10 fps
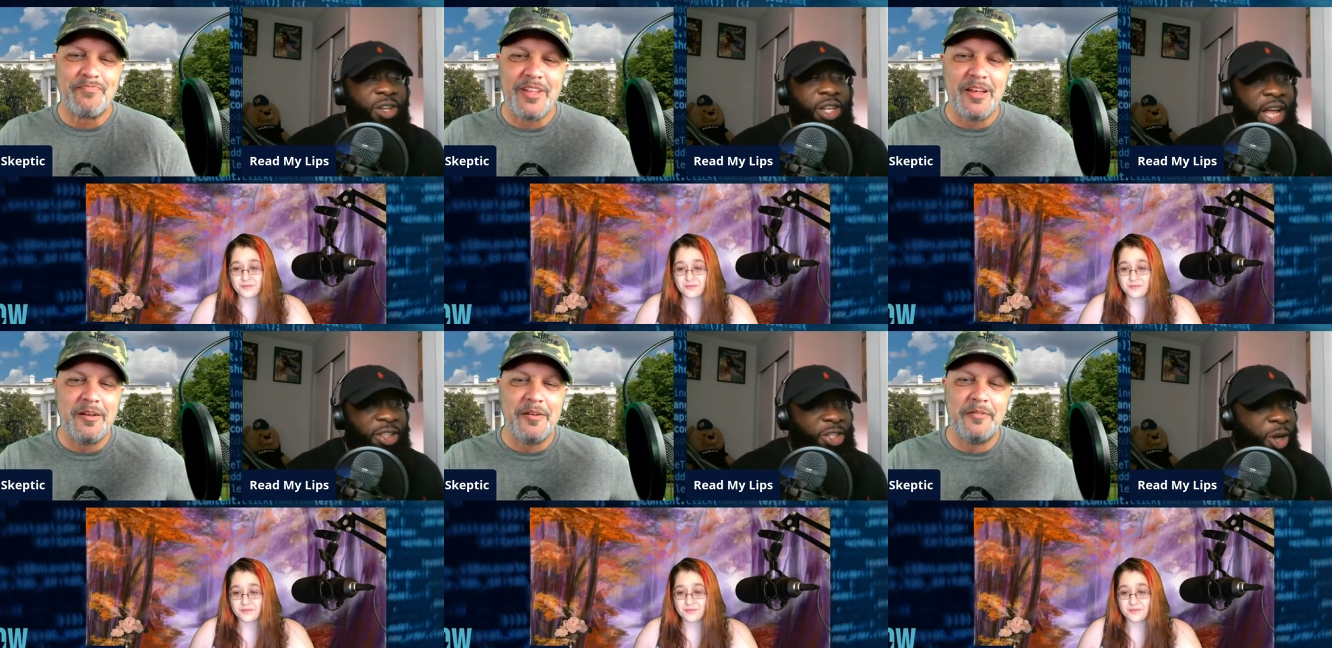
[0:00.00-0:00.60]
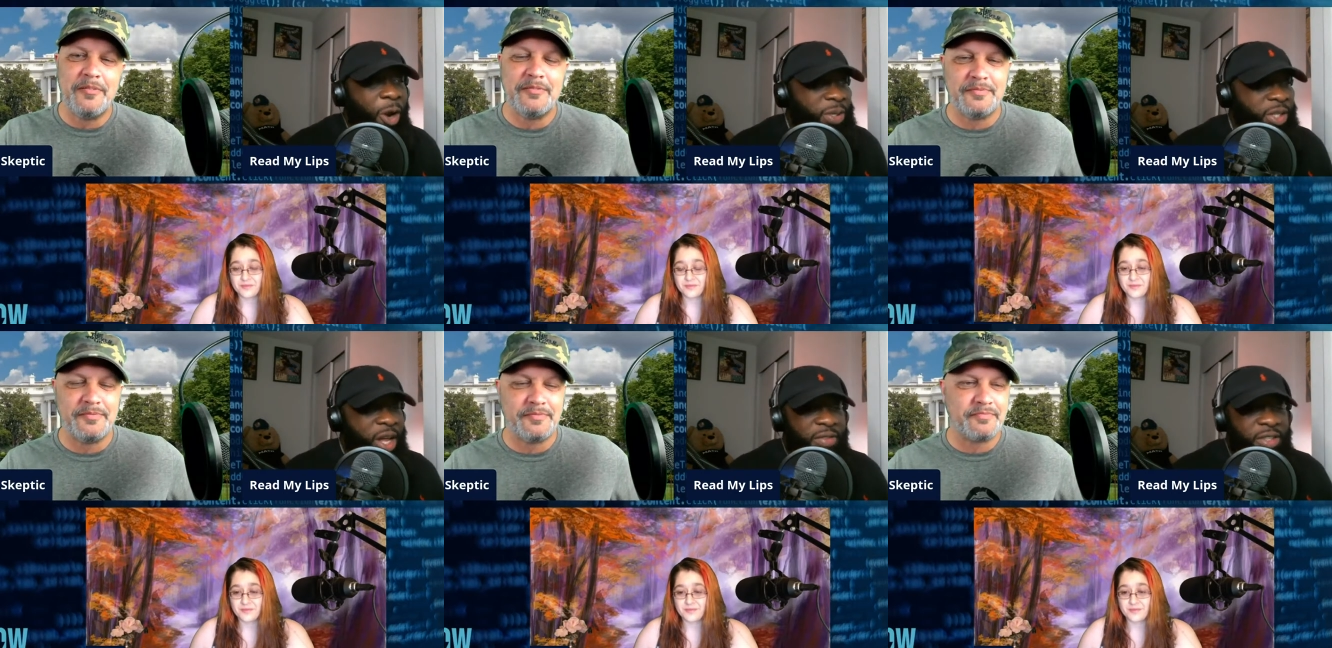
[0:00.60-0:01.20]
Speaker 1: clearly not the
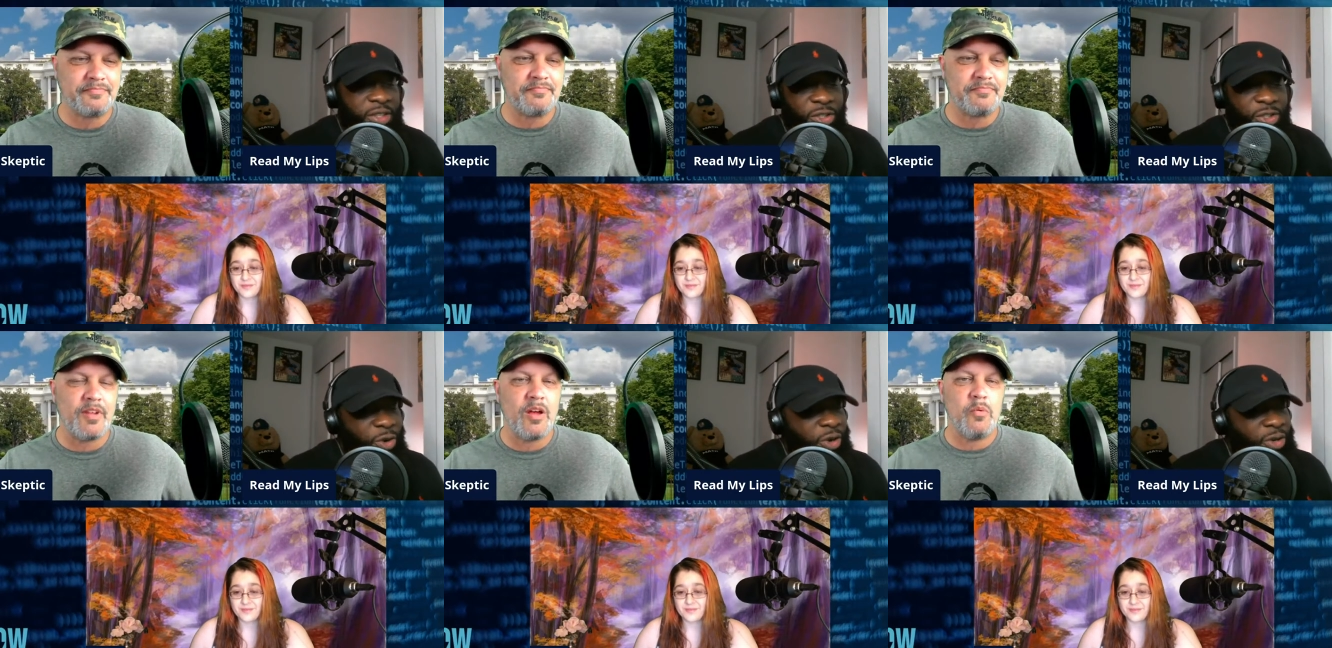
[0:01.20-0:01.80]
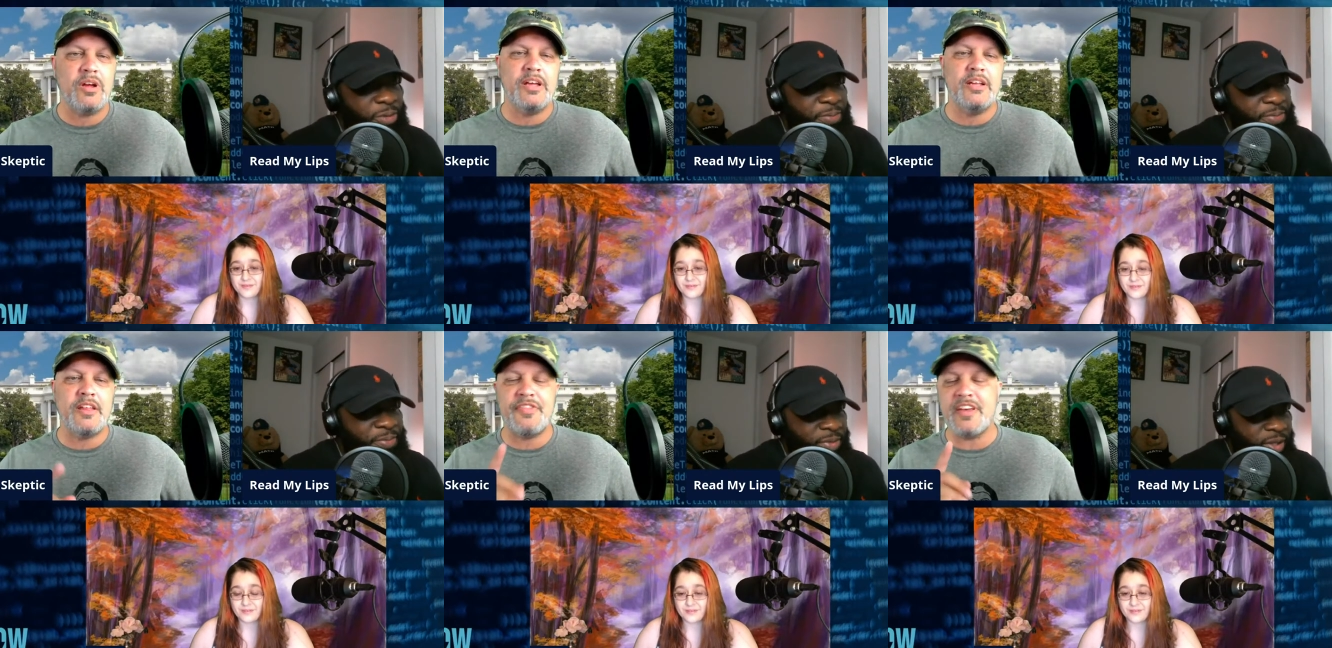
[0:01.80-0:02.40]
sharpest knives in the drawer. Well,
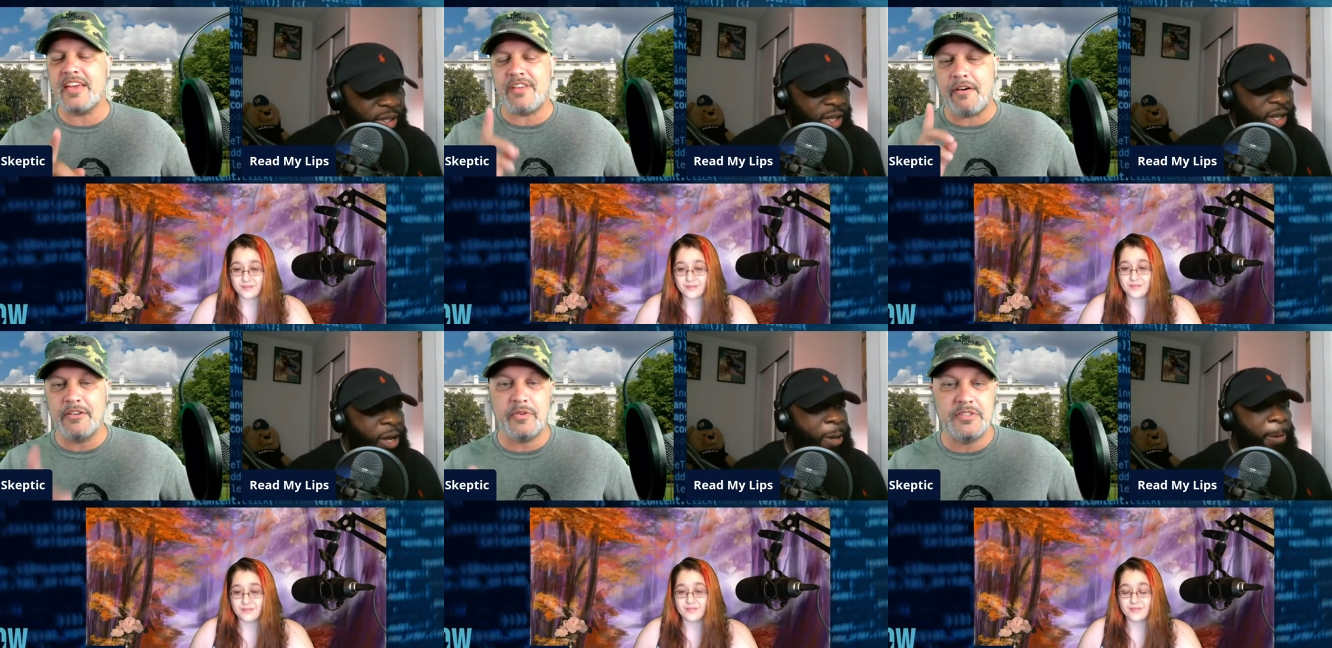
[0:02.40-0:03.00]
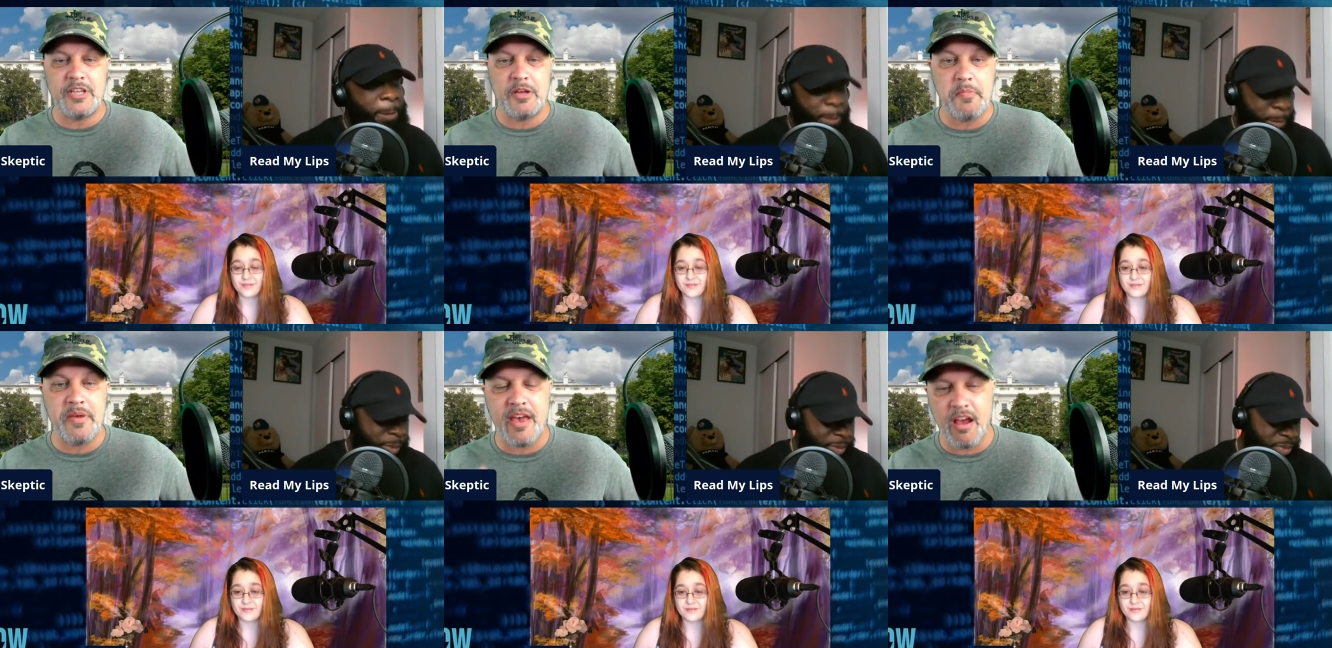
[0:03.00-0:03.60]
and the thing is, I always want to tell you,
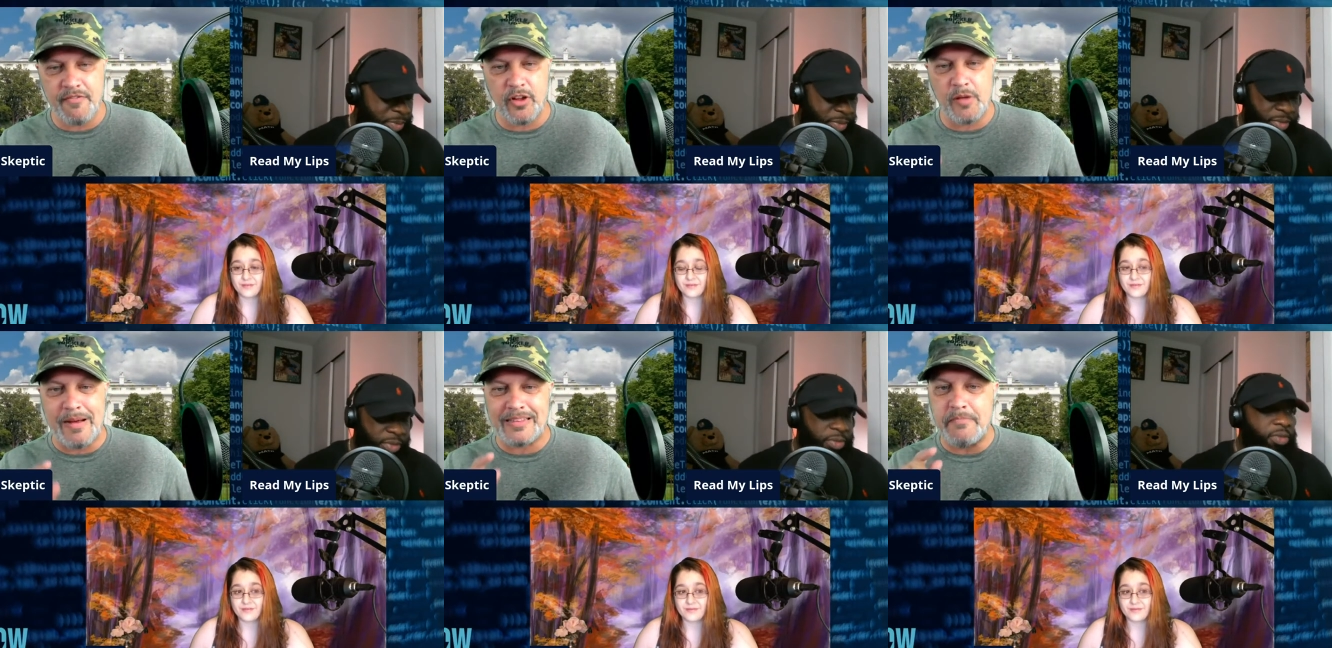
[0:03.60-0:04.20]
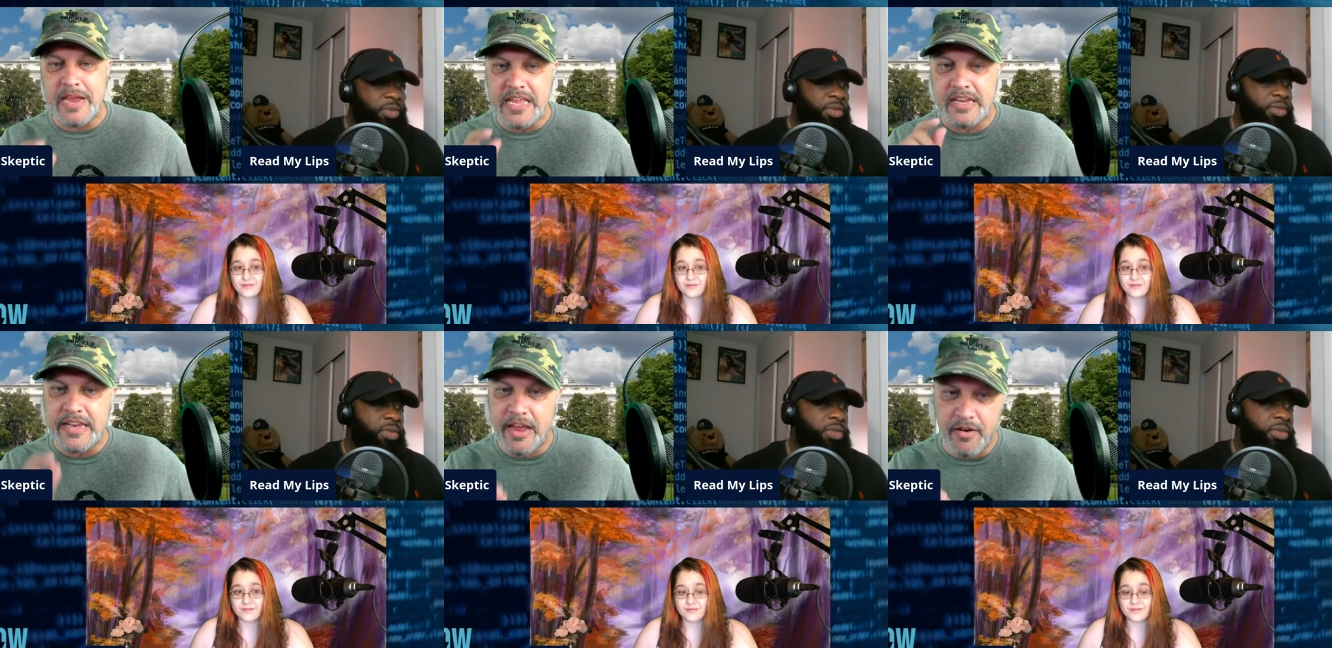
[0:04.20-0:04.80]
be careful about the
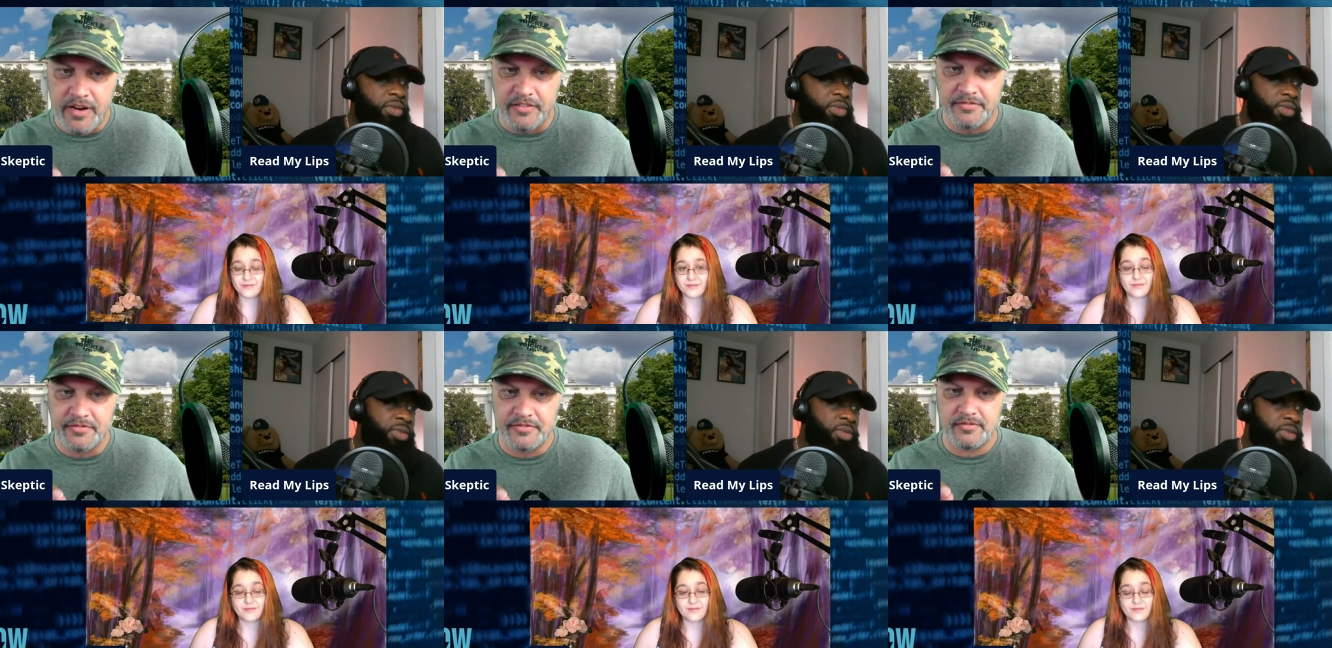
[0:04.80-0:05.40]
media narrative.